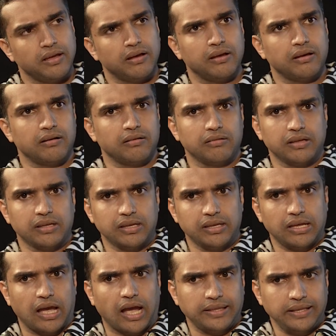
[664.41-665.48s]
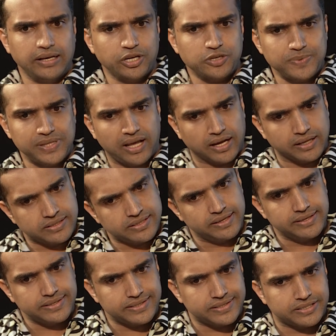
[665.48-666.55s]
I think, Laxmi, the answer
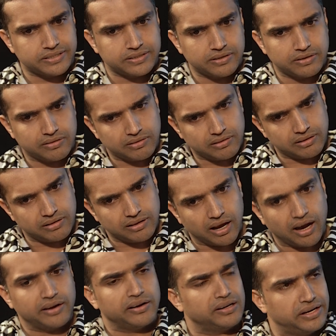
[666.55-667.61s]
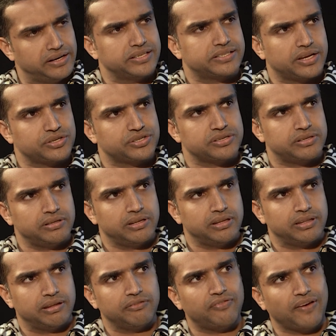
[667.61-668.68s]
is our earlier discussion.
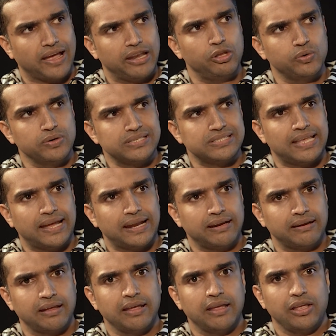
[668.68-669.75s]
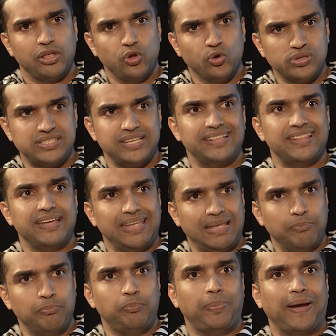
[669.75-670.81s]
The value is that you see the
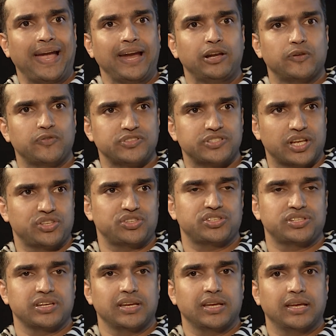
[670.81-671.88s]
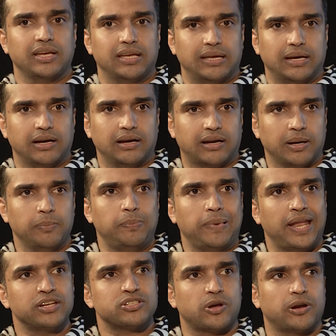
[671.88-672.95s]
impact of such
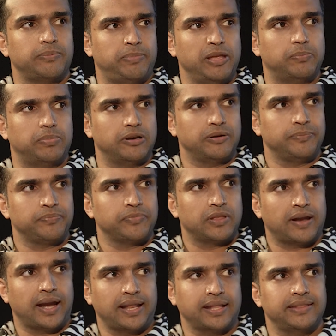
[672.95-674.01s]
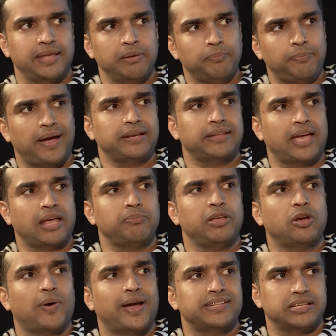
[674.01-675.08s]
complaints on people, right? And the impact can
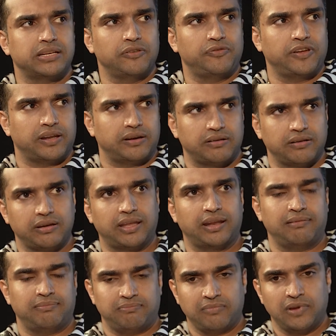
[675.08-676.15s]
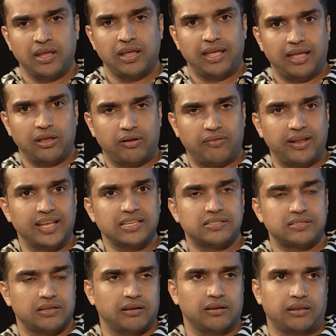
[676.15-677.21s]
be quite significant. It
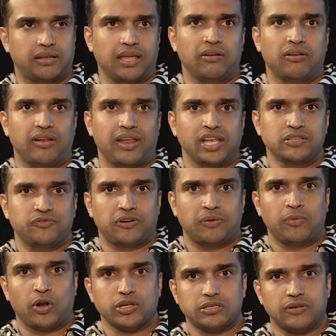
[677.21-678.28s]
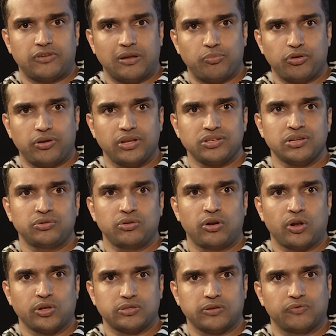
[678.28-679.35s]
can range from loss of reputation to
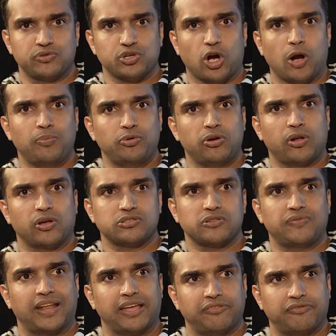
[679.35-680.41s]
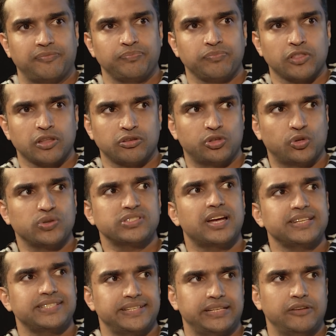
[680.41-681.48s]
loss of job to loss of life. Those
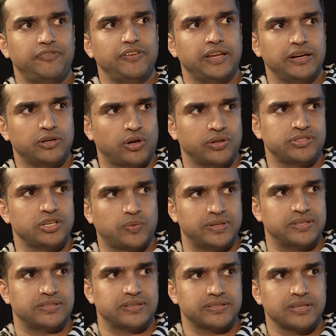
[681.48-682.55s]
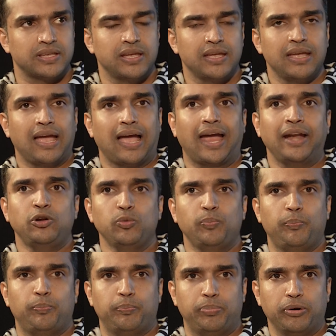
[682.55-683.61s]
are significant consequences. And
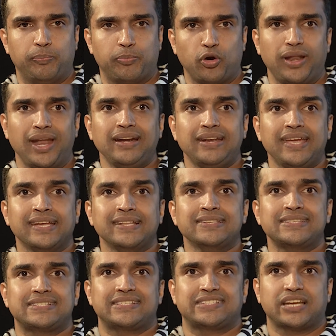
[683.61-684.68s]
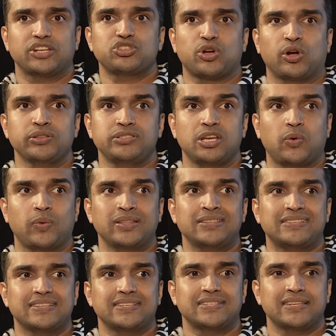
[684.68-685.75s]
to protect against such
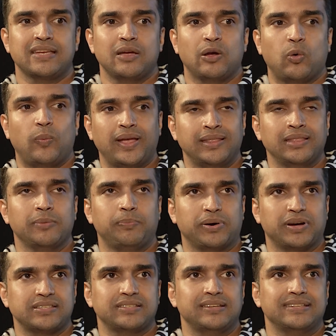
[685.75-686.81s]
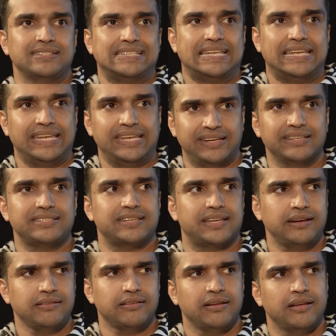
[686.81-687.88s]
consequences when the person is
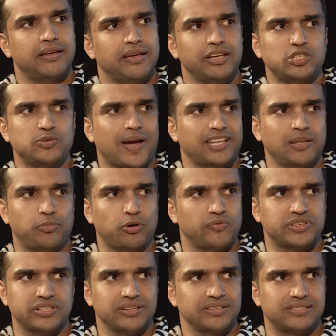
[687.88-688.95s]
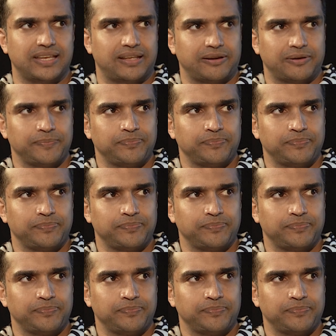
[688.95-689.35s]
innocent is why the provision is there,